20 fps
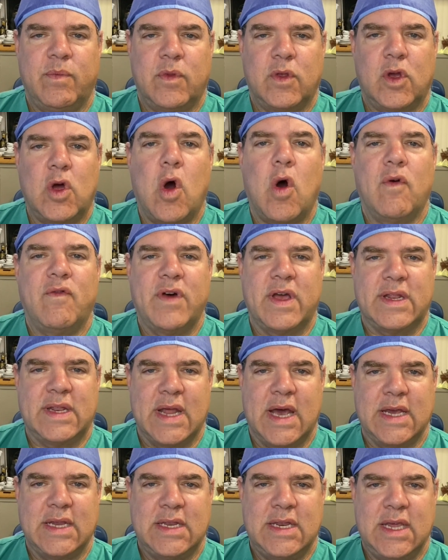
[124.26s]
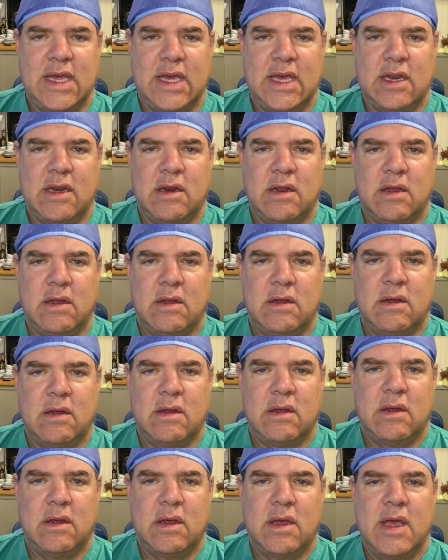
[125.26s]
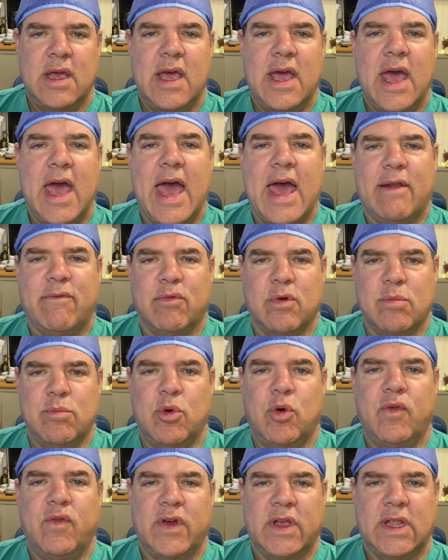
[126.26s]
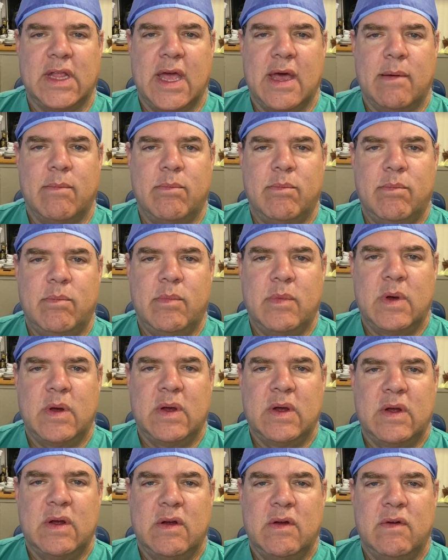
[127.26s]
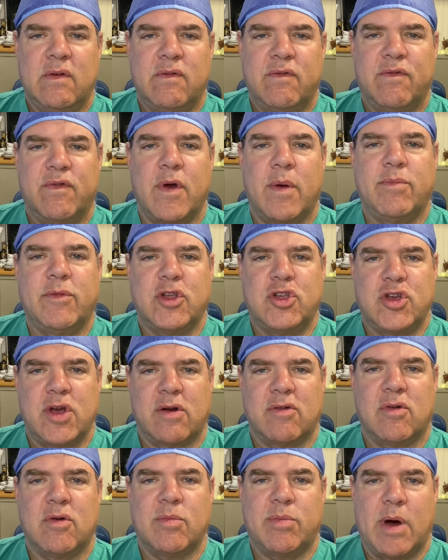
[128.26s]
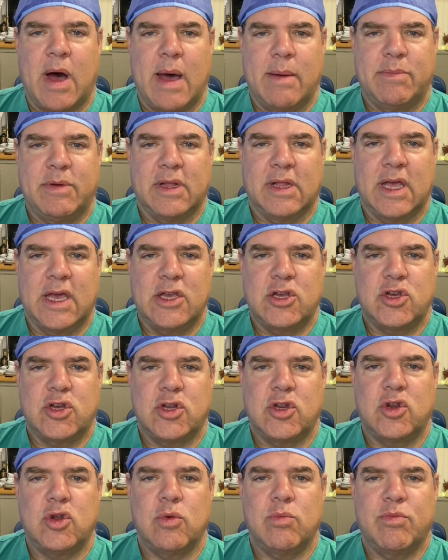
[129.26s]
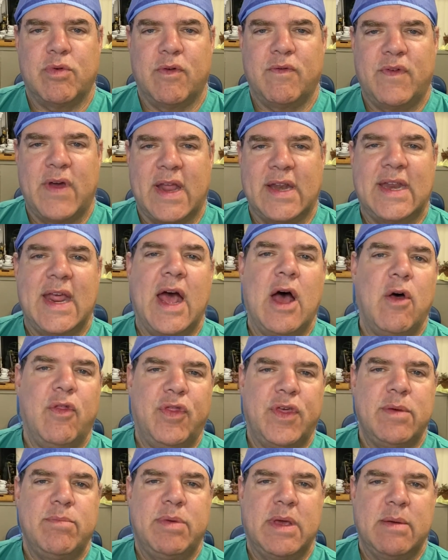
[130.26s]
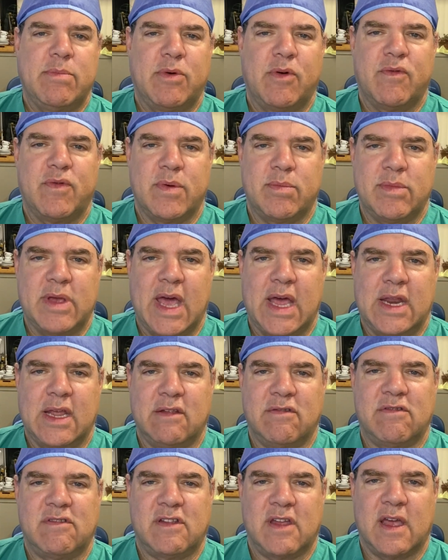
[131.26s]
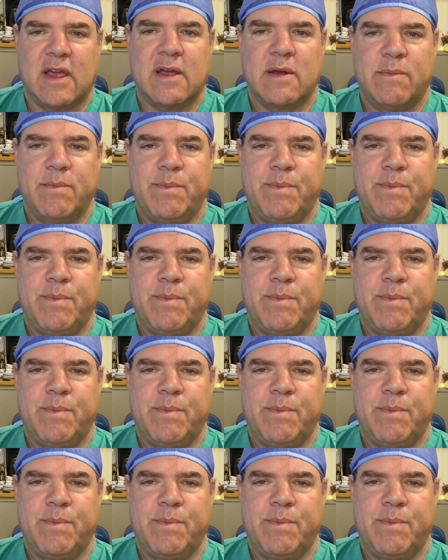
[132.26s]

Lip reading: COVID-19 and removing them from the general population to prevent healthy people from getting sick.